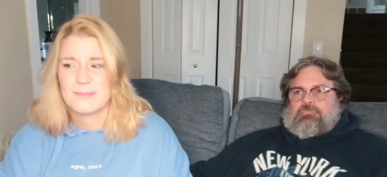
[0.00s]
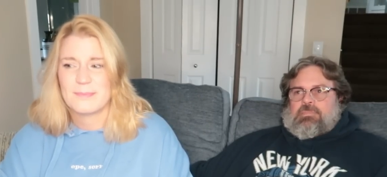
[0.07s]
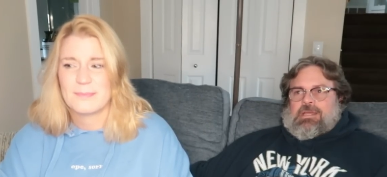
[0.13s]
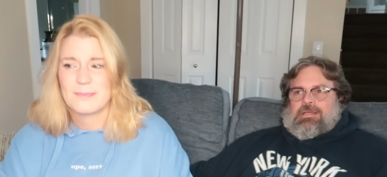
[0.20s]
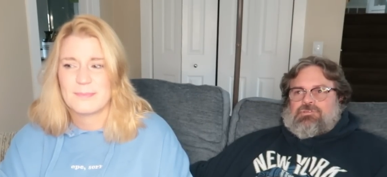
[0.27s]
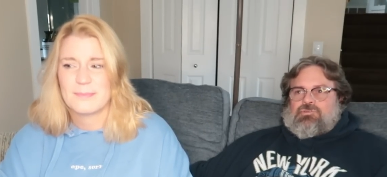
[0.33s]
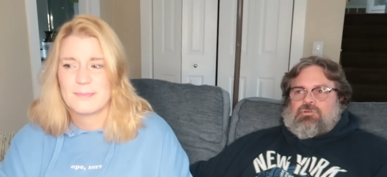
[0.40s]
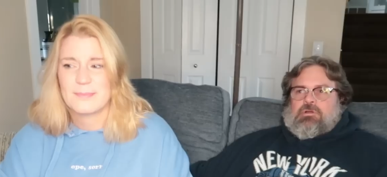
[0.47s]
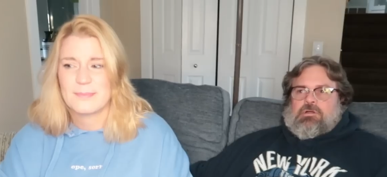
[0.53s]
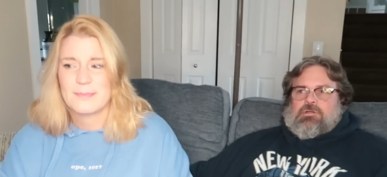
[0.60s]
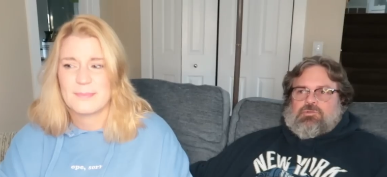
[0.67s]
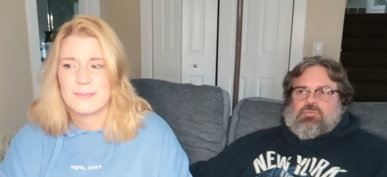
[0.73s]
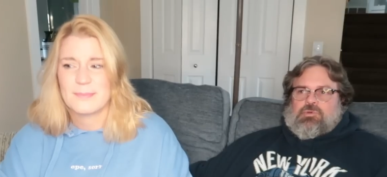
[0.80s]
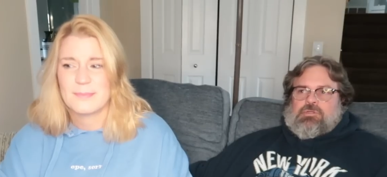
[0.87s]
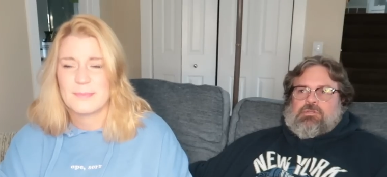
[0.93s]
Speaker 1: as her
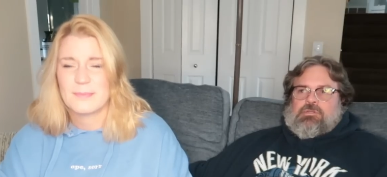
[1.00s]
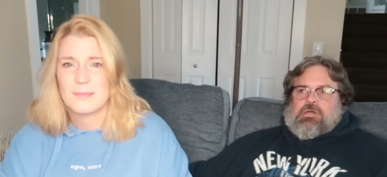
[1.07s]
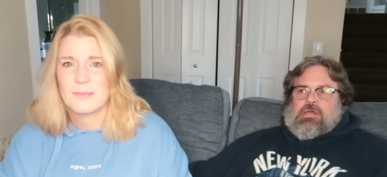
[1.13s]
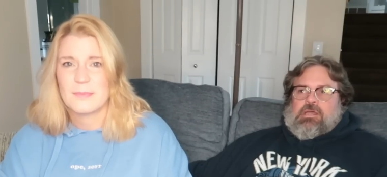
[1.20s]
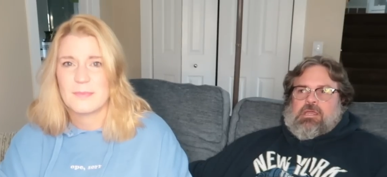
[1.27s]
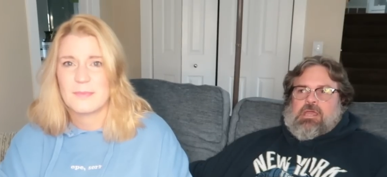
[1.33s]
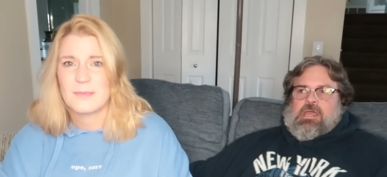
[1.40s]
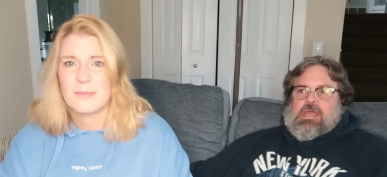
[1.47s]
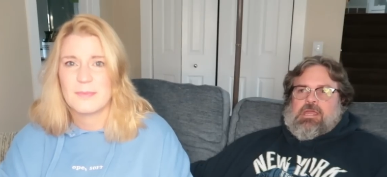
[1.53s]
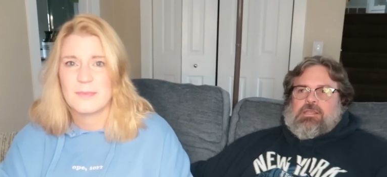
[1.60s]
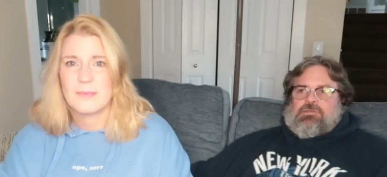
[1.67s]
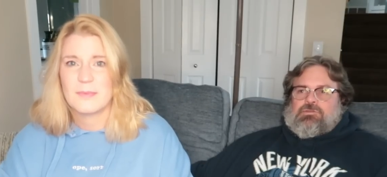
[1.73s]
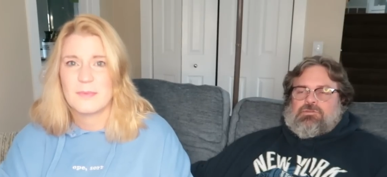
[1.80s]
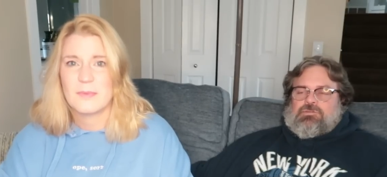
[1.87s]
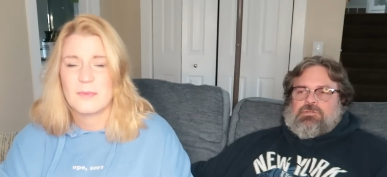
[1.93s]
husband, I
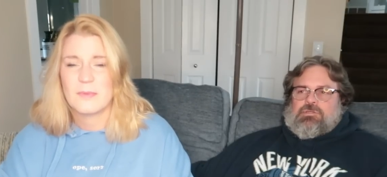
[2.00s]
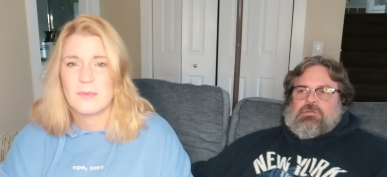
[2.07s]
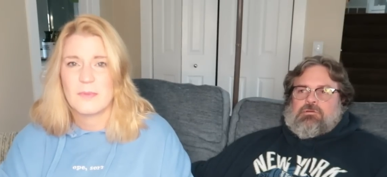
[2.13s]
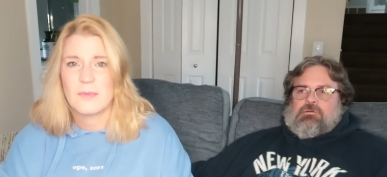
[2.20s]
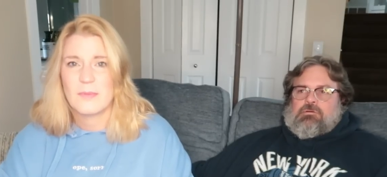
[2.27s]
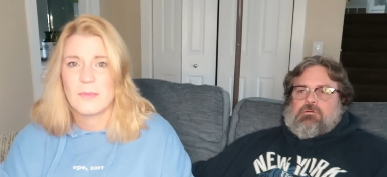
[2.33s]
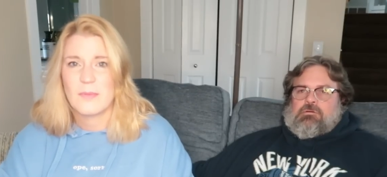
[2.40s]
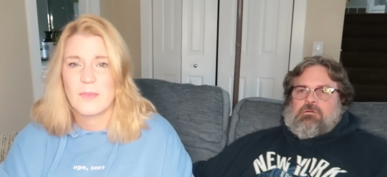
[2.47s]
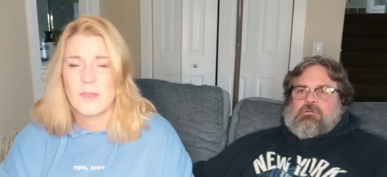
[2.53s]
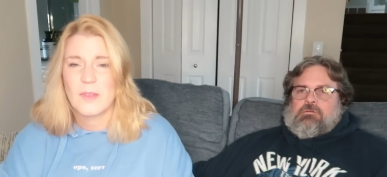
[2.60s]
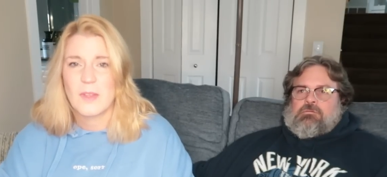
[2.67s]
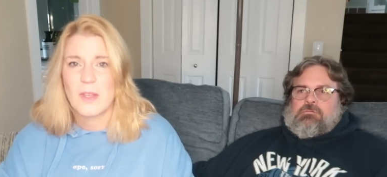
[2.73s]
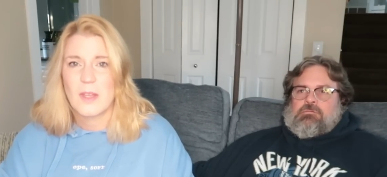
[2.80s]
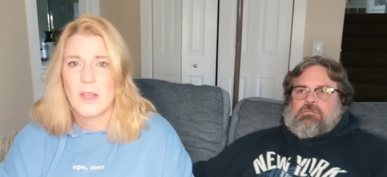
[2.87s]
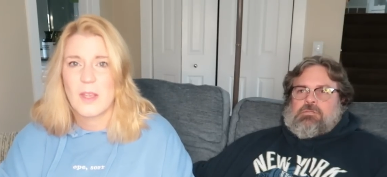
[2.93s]
hate to see her
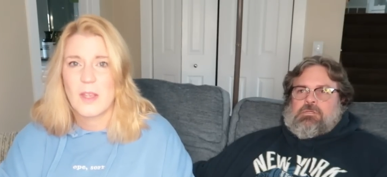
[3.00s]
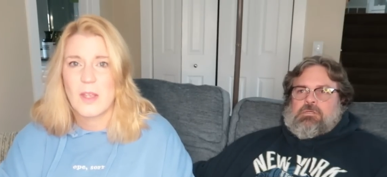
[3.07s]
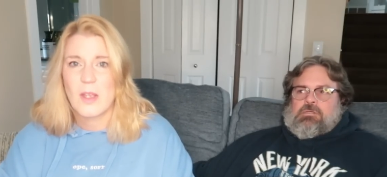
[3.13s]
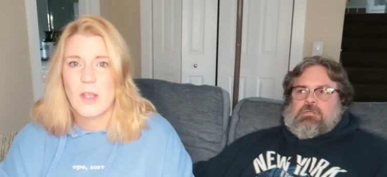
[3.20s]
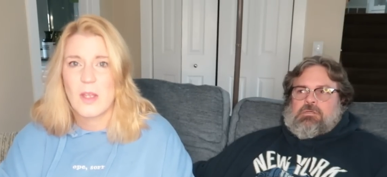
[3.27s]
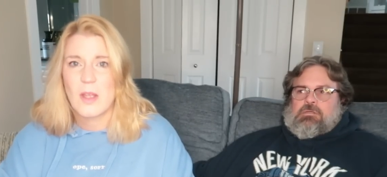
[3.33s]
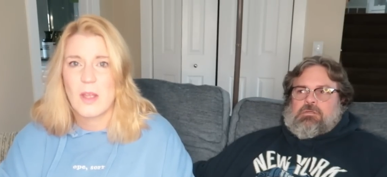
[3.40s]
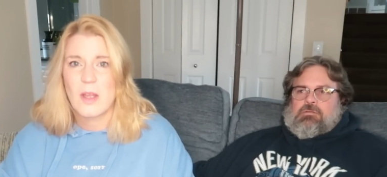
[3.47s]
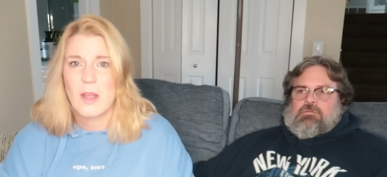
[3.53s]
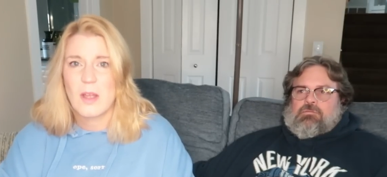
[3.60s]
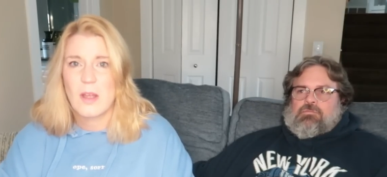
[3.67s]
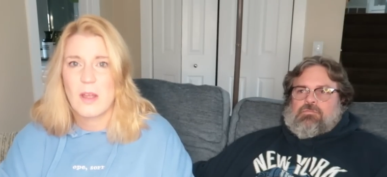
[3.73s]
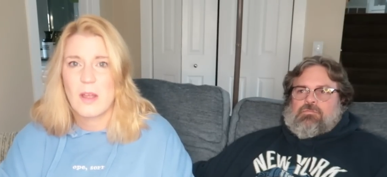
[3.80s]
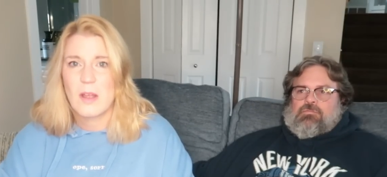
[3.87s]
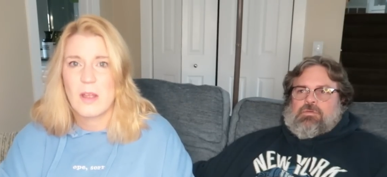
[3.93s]

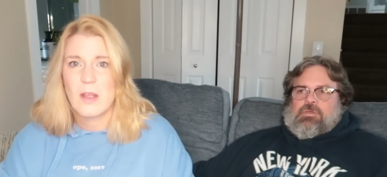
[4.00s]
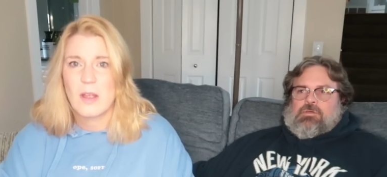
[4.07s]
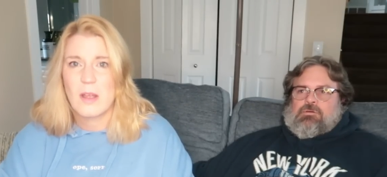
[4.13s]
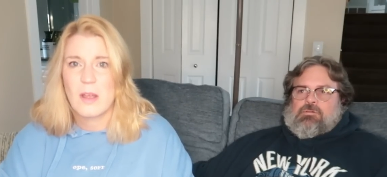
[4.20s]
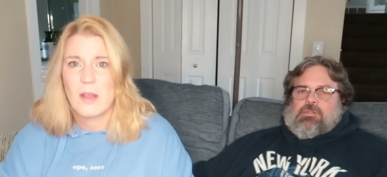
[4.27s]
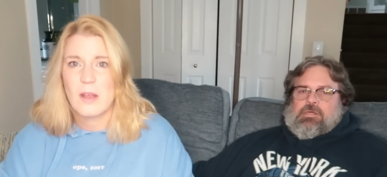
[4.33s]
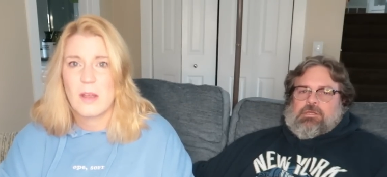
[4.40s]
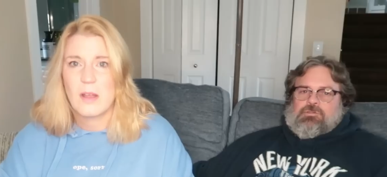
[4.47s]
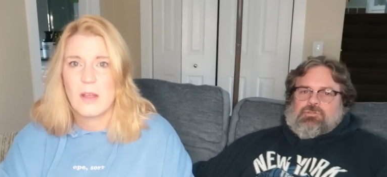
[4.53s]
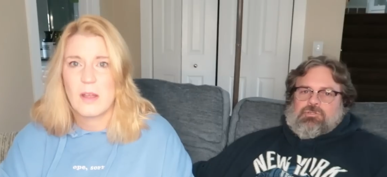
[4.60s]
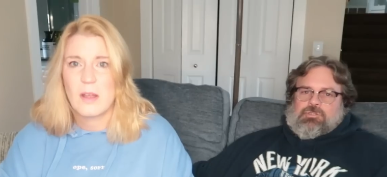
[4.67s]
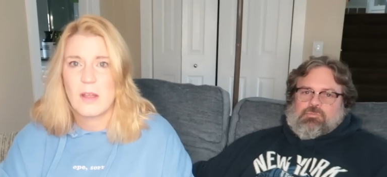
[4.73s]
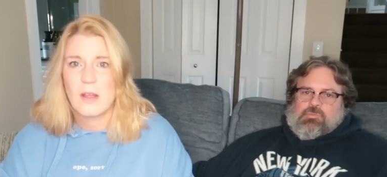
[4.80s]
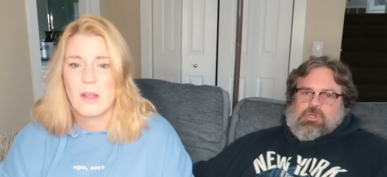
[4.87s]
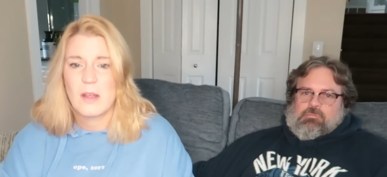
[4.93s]
feel like
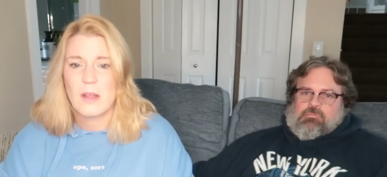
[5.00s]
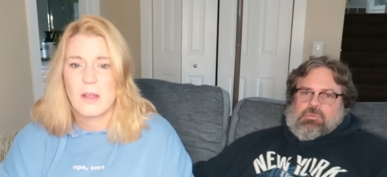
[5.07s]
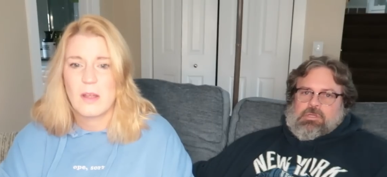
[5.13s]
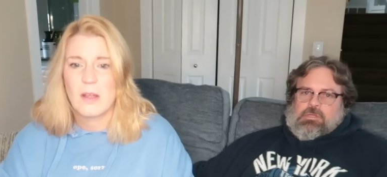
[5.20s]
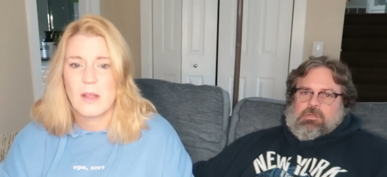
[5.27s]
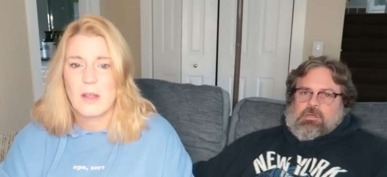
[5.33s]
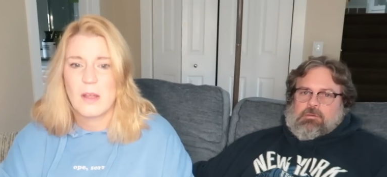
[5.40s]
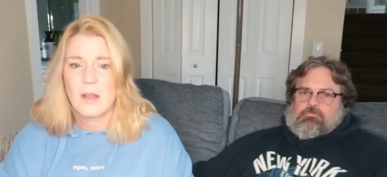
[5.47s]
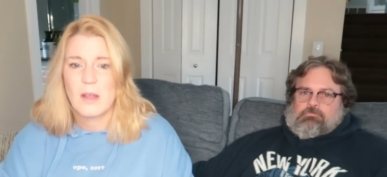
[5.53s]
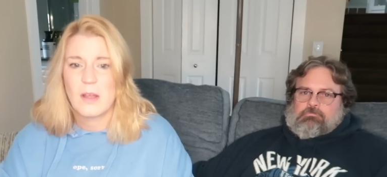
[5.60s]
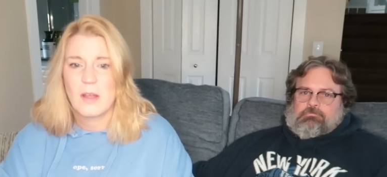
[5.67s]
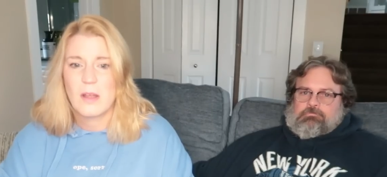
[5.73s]
she's been beat up